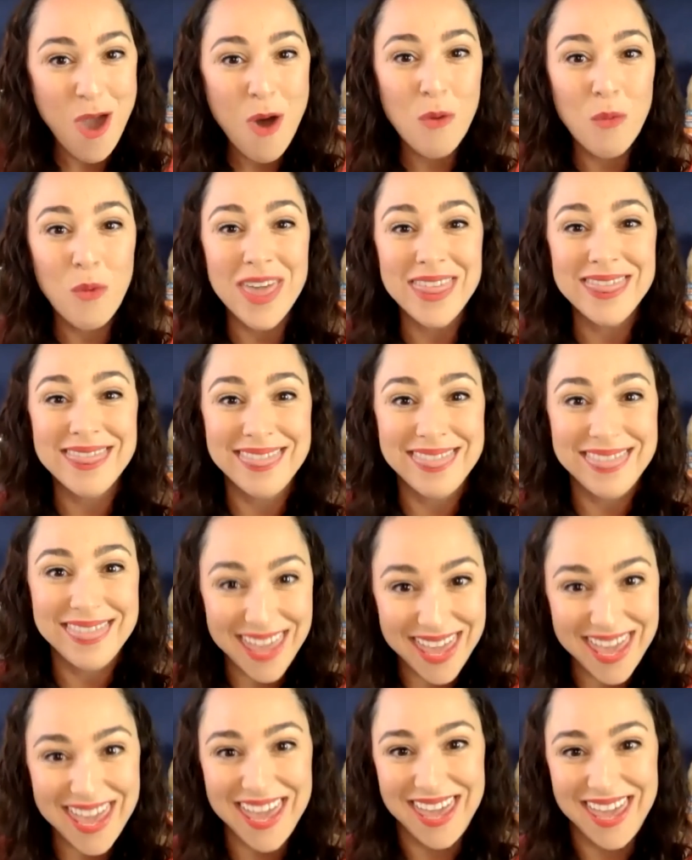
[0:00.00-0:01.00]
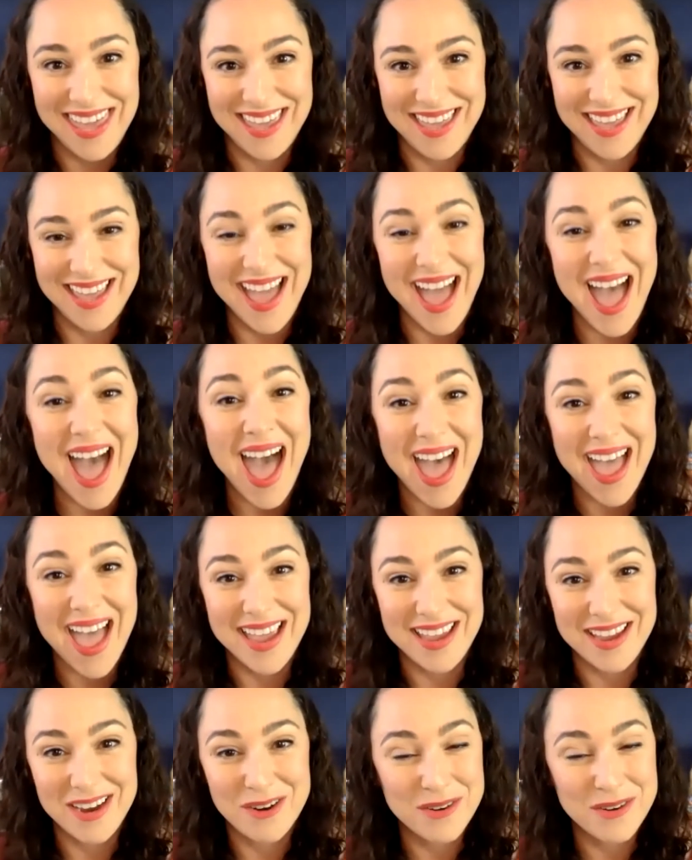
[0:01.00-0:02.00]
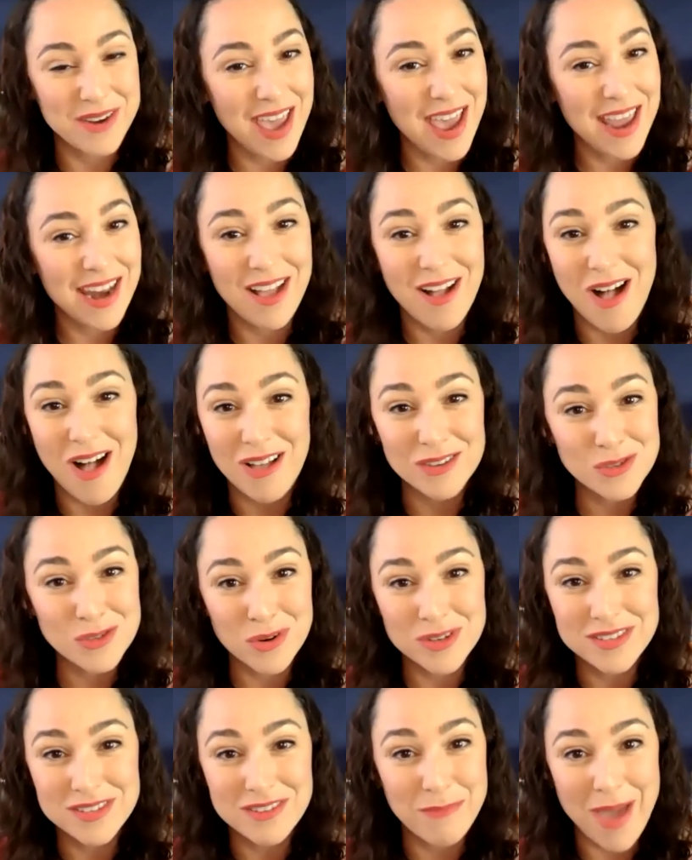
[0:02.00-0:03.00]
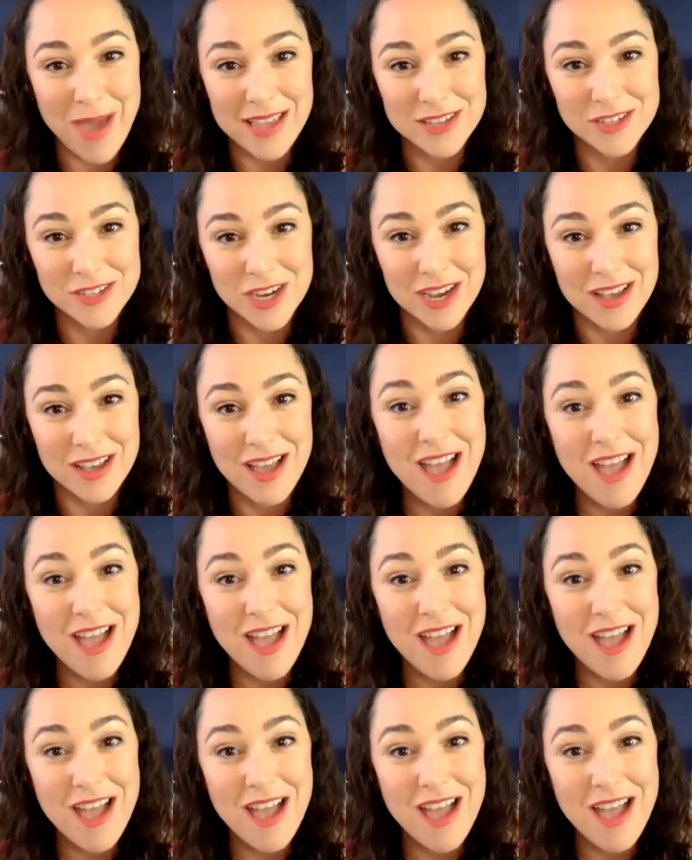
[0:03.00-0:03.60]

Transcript: with the guy creating all sorts of magic